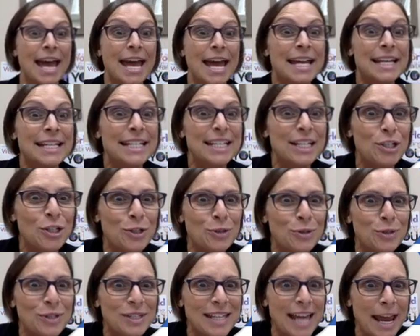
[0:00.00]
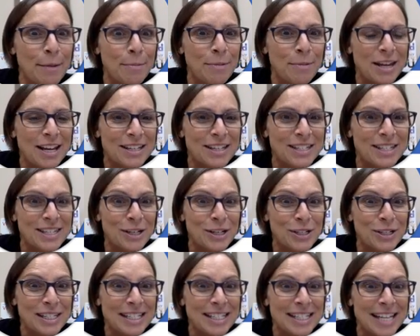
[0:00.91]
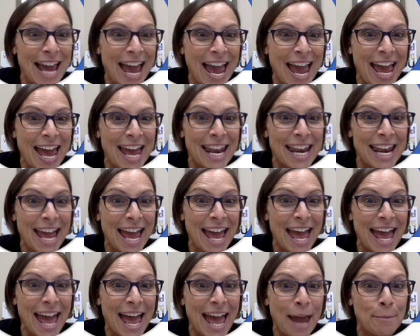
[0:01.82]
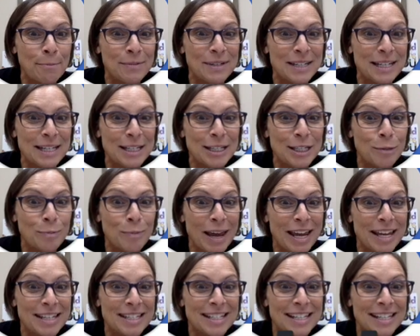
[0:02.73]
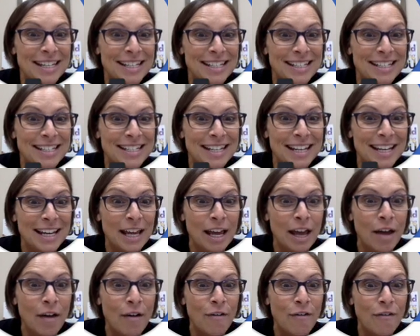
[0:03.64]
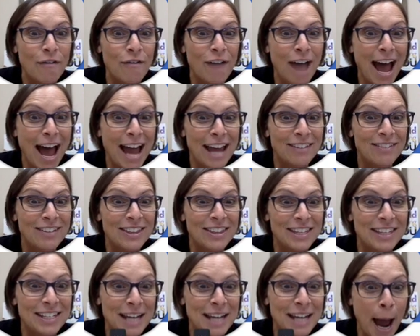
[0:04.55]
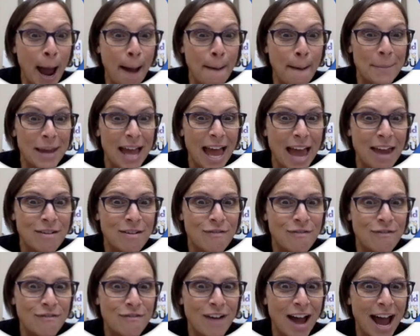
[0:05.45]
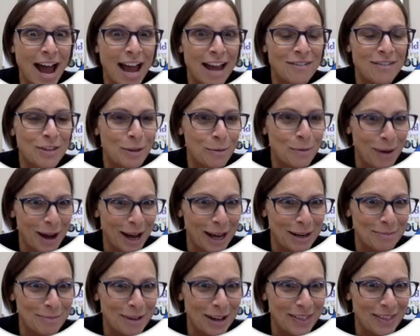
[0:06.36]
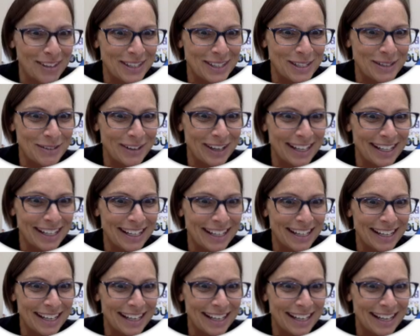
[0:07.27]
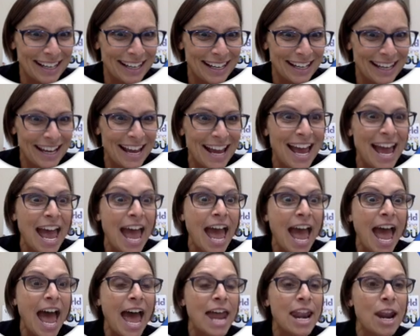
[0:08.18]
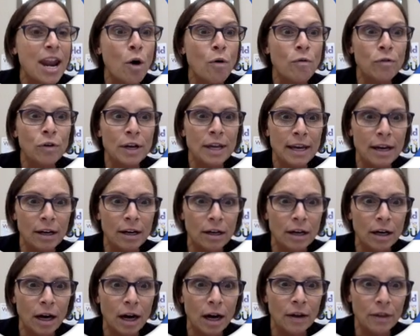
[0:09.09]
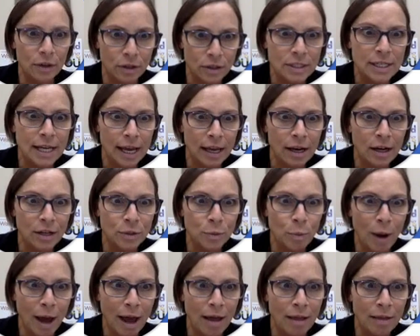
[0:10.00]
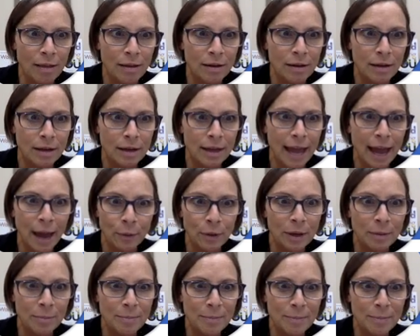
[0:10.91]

Did you say because there's 10 empty spaces? 5 at the top and 5 at the bottom on this one? And over here, are there 10 as well? Count them.